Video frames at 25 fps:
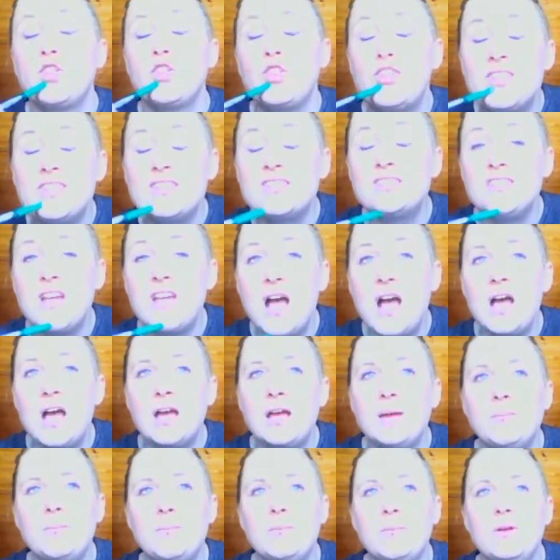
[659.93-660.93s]
for this
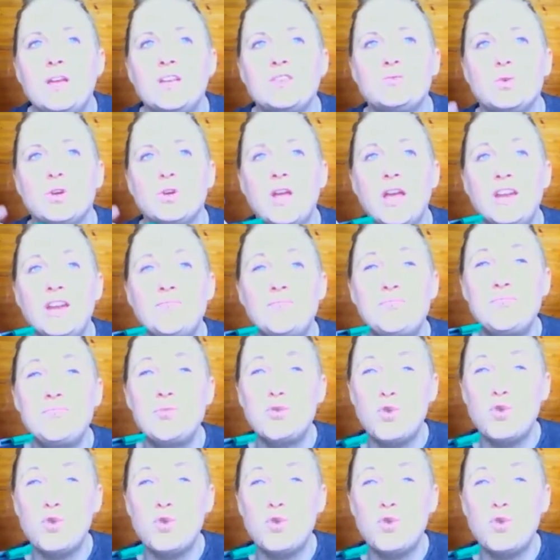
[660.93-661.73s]
time as we're kind